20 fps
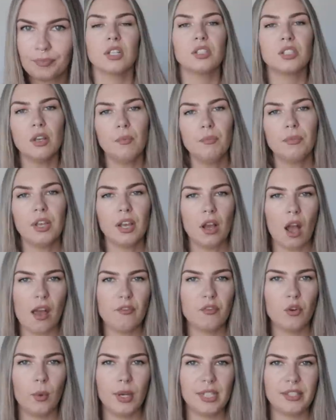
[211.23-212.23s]
Something
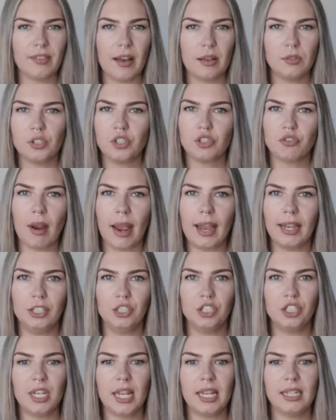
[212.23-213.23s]
I've always found
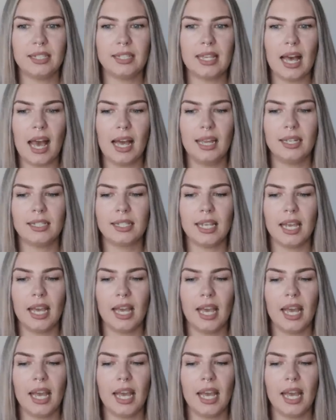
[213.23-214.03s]
strange is that